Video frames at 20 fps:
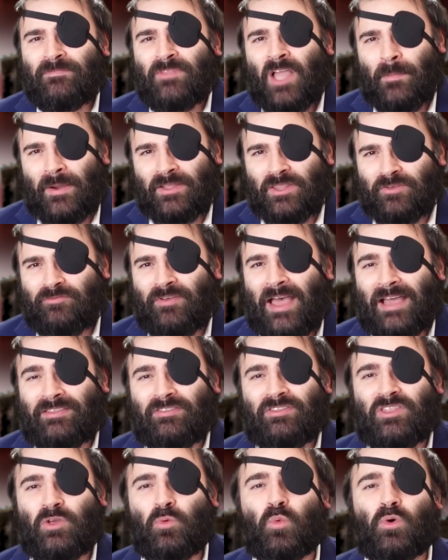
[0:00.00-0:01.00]
about the fact
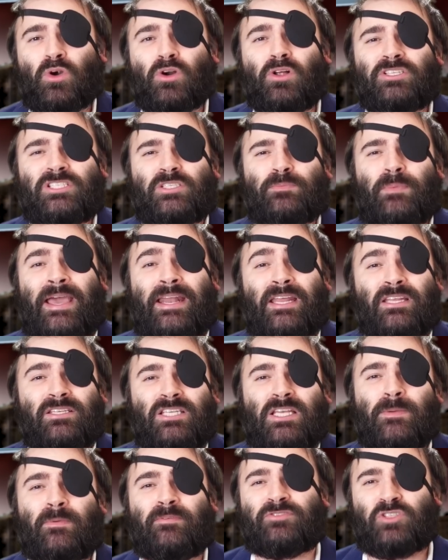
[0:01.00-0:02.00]
that the world-spanning
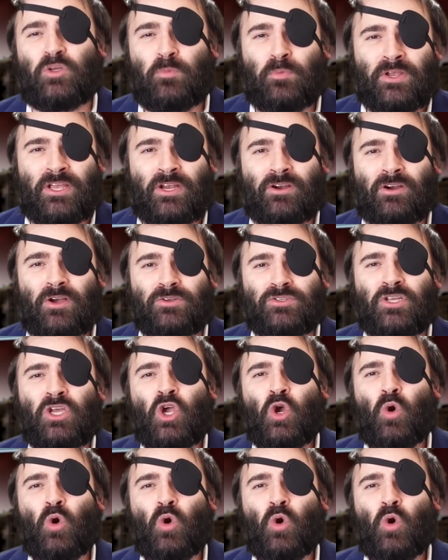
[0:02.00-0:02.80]
team of superheroes